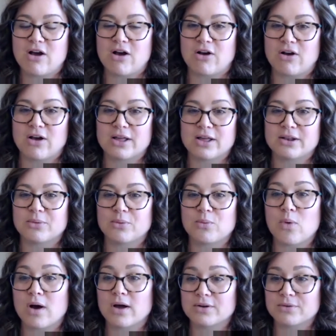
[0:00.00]
on
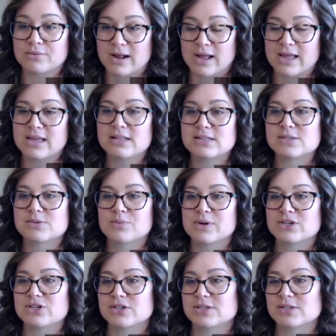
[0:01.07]
water rights,
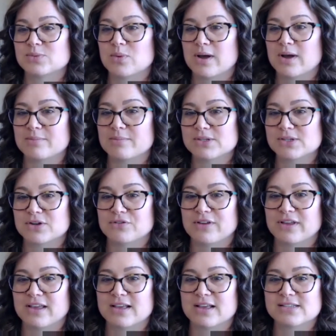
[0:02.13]
which is why I'm
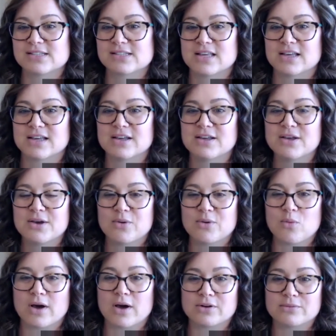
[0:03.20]
serving as the
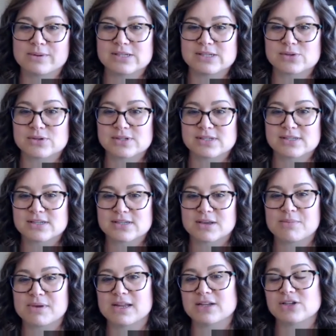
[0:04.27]
Water Resources
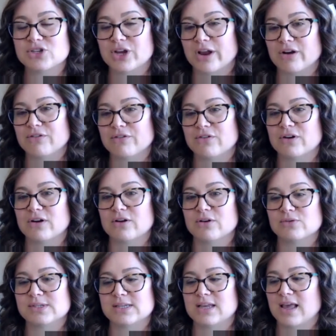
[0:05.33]
Committee Chair for
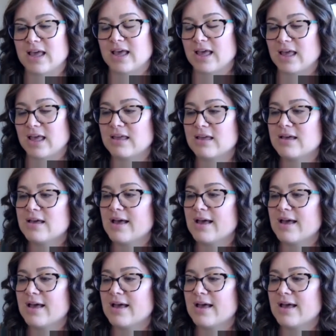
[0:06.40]
OCA.